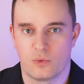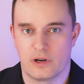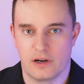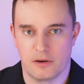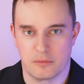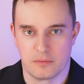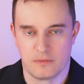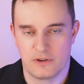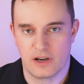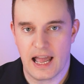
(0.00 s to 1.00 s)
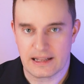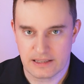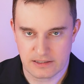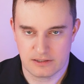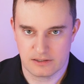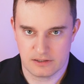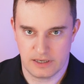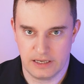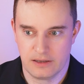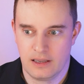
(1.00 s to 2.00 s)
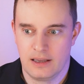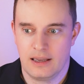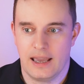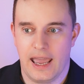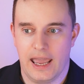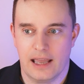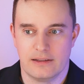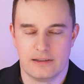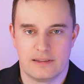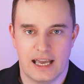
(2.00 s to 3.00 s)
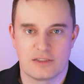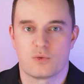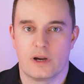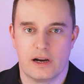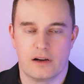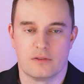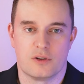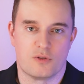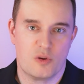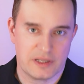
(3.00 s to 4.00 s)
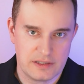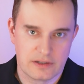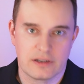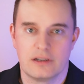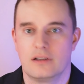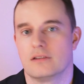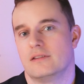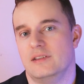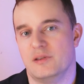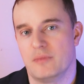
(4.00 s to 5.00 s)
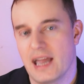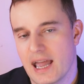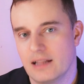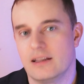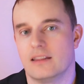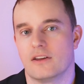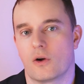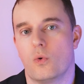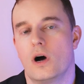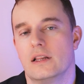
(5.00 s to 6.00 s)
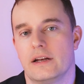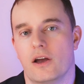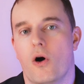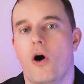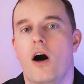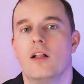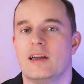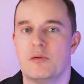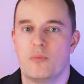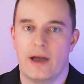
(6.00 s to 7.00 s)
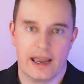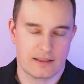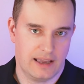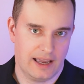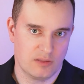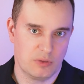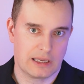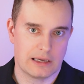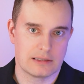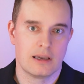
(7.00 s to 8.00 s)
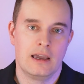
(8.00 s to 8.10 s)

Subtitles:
where they're not necessary. And that's where the raw materials, the demand, and the quality all impact that. Because